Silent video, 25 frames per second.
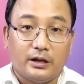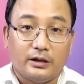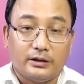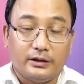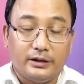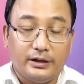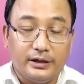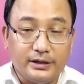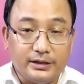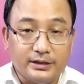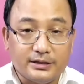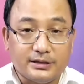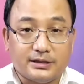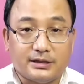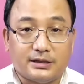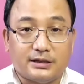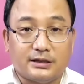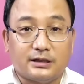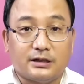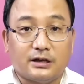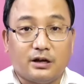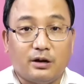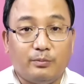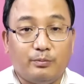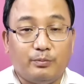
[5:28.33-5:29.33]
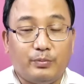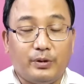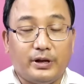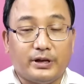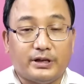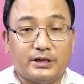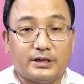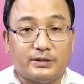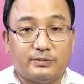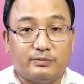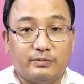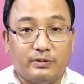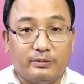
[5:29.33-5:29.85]
This
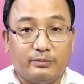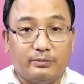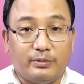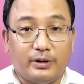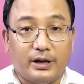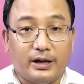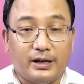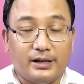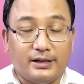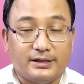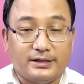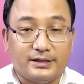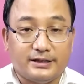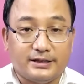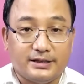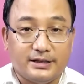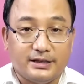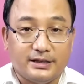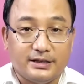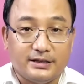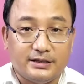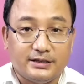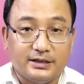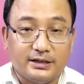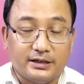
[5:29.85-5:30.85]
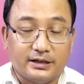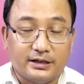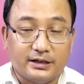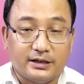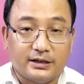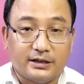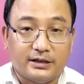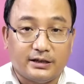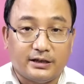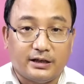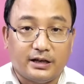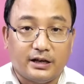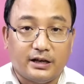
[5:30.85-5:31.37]
complex febrile
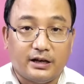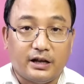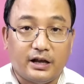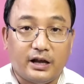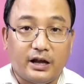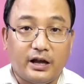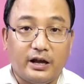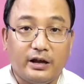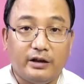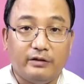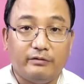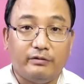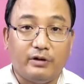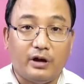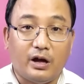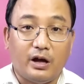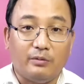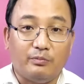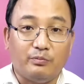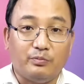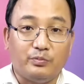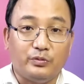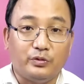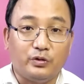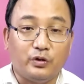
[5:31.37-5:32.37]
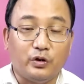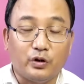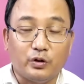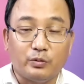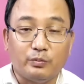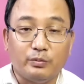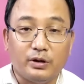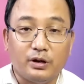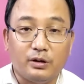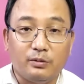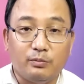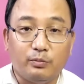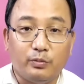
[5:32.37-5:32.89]
seizure can have
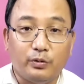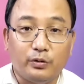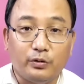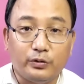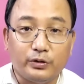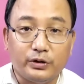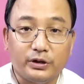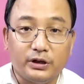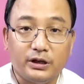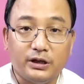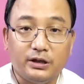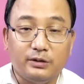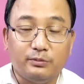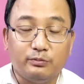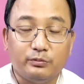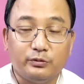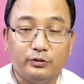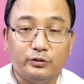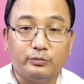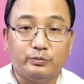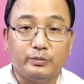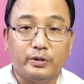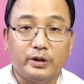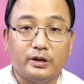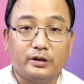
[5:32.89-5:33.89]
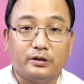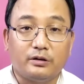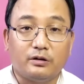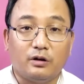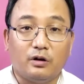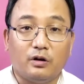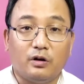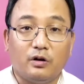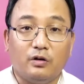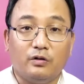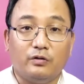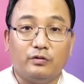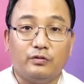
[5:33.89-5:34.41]
abnormal body movement
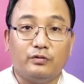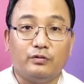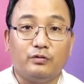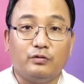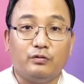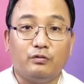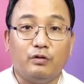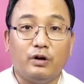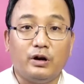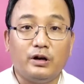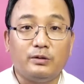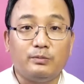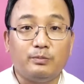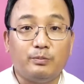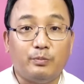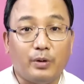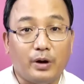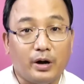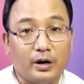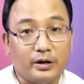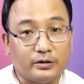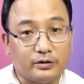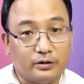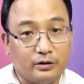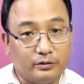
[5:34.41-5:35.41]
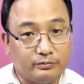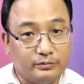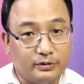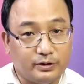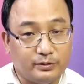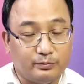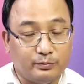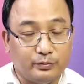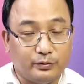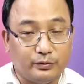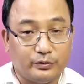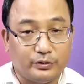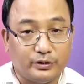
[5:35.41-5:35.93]
of one part of
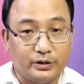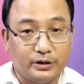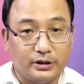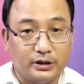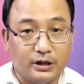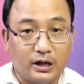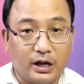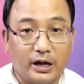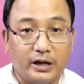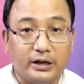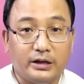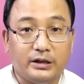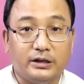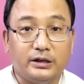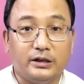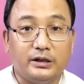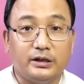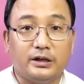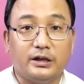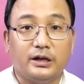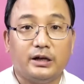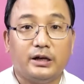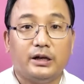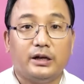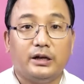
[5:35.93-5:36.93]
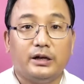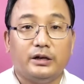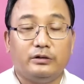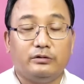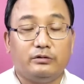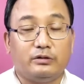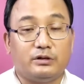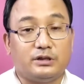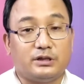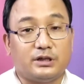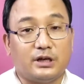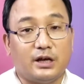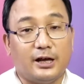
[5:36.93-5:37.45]
the body. Either
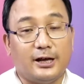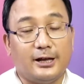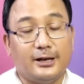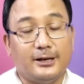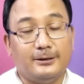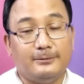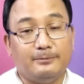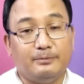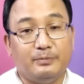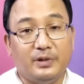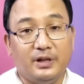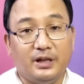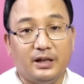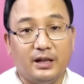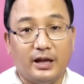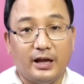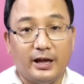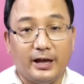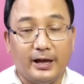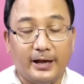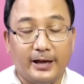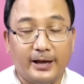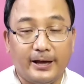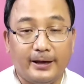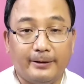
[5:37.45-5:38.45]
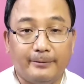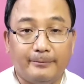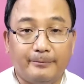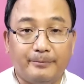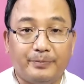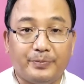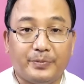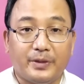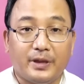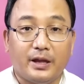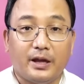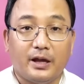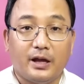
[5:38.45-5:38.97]
your child will
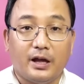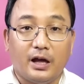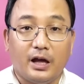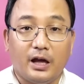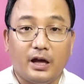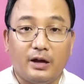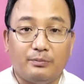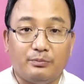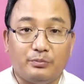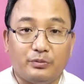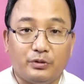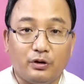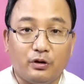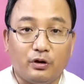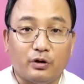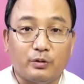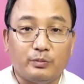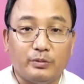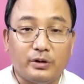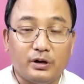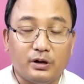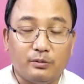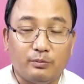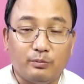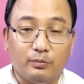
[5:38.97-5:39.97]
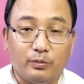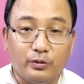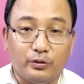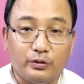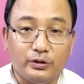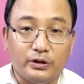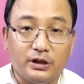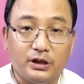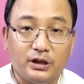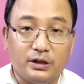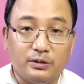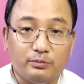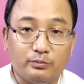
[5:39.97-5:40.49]
have abnormal
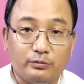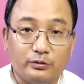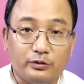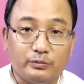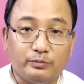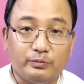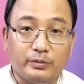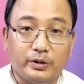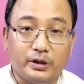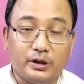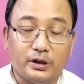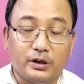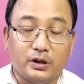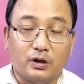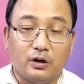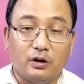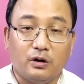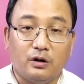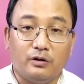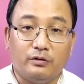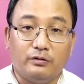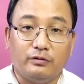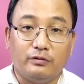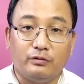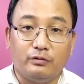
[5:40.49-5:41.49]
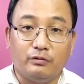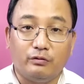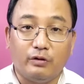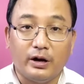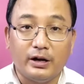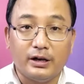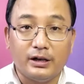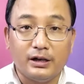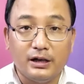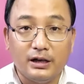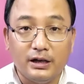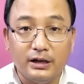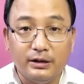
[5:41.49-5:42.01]
body movement of
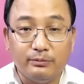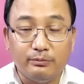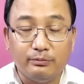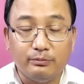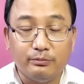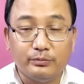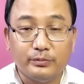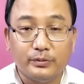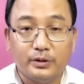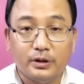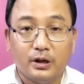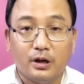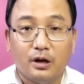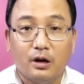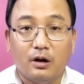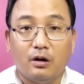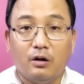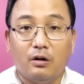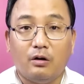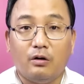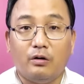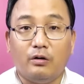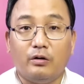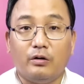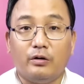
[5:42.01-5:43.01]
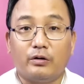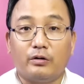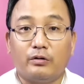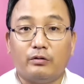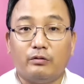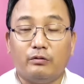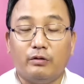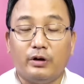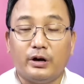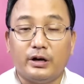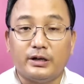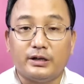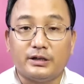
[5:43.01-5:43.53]
one limb or
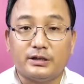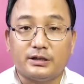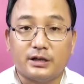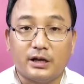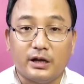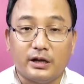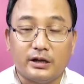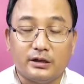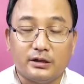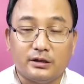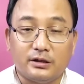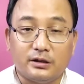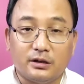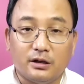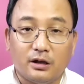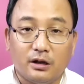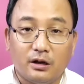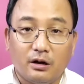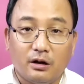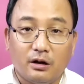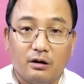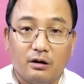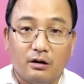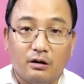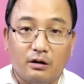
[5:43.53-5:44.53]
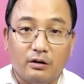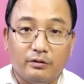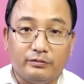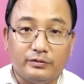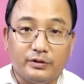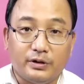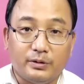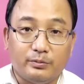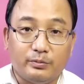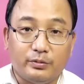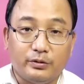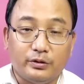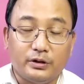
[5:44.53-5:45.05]
one side
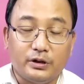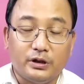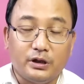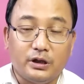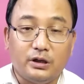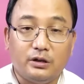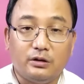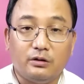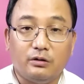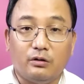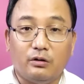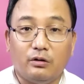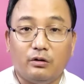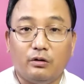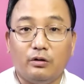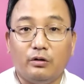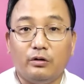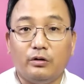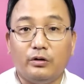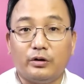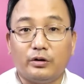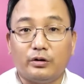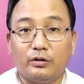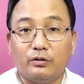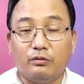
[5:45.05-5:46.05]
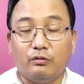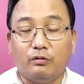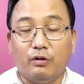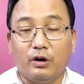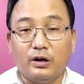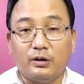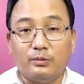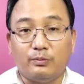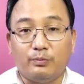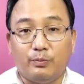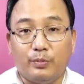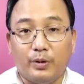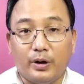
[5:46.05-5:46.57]
of the body, or
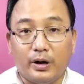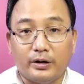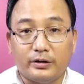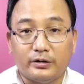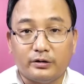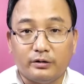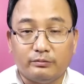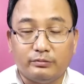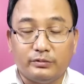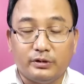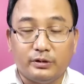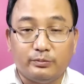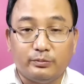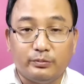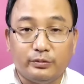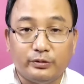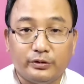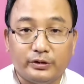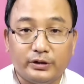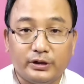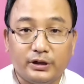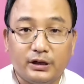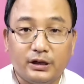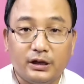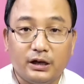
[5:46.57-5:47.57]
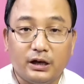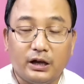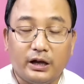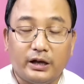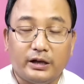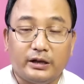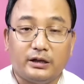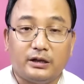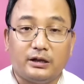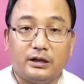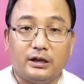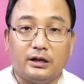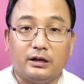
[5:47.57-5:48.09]
one part of the body
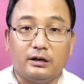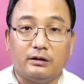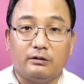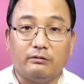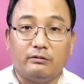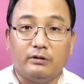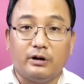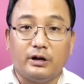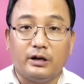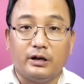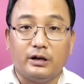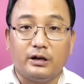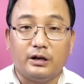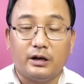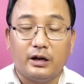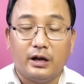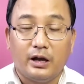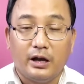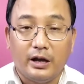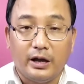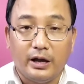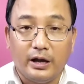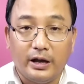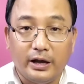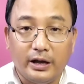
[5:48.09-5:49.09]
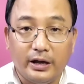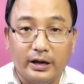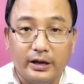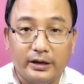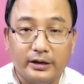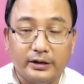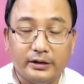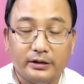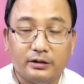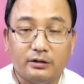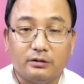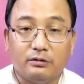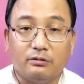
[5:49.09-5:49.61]
like one
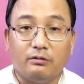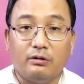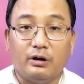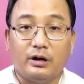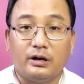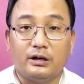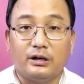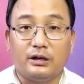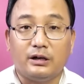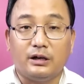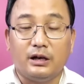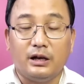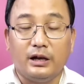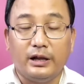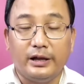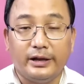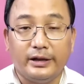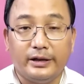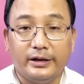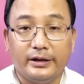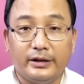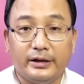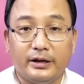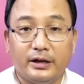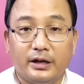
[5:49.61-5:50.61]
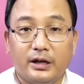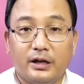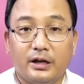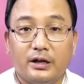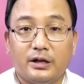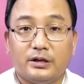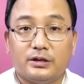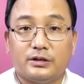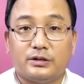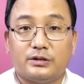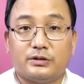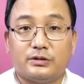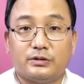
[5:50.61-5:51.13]
hand, one leg.
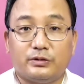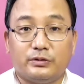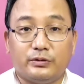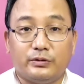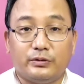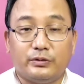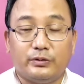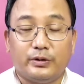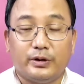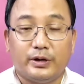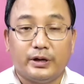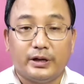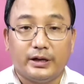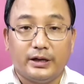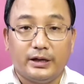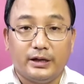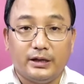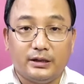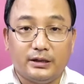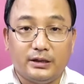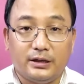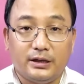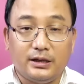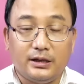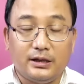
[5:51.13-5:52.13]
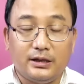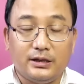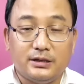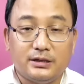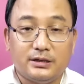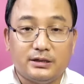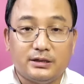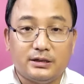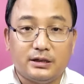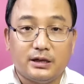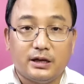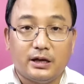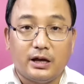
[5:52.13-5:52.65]
So it
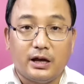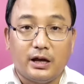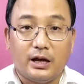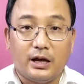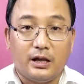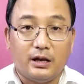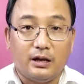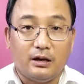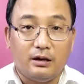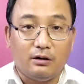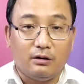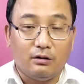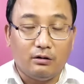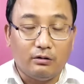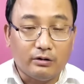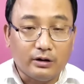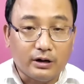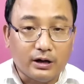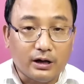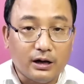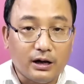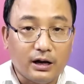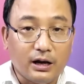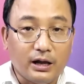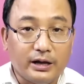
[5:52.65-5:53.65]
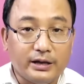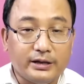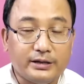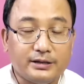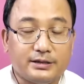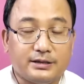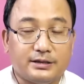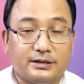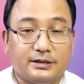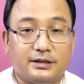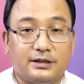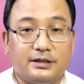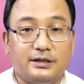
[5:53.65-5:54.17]
is a
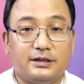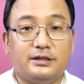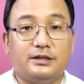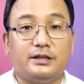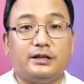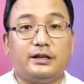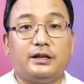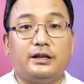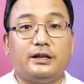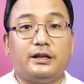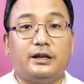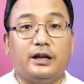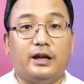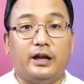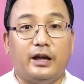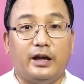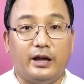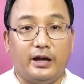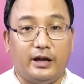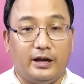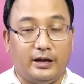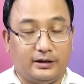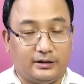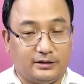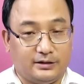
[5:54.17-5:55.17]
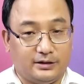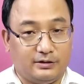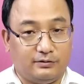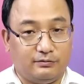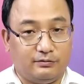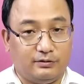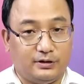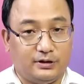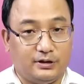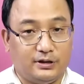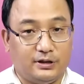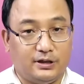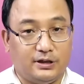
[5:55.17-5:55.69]
localized seizuring
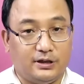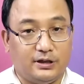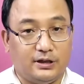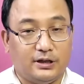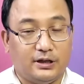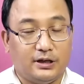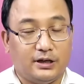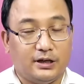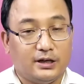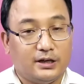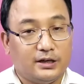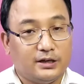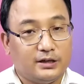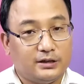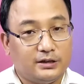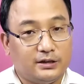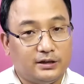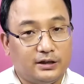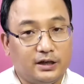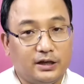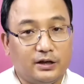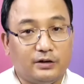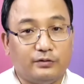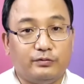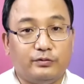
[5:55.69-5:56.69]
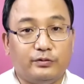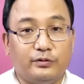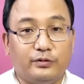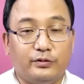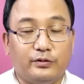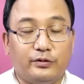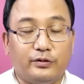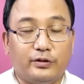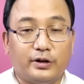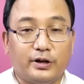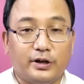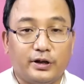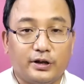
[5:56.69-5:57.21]
activity.
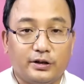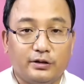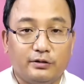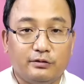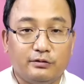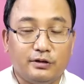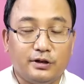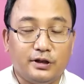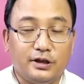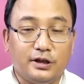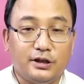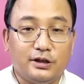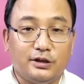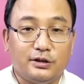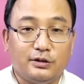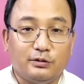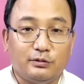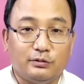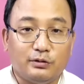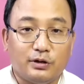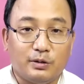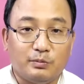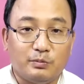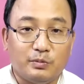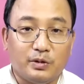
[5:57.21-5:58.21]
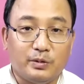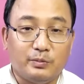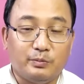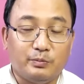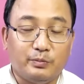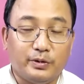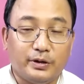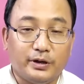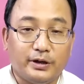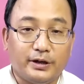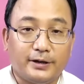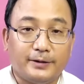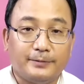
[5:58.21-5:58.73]
Therefore, you need to
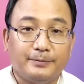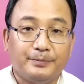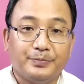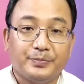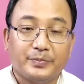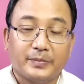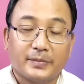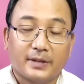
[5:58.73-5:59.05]
remember,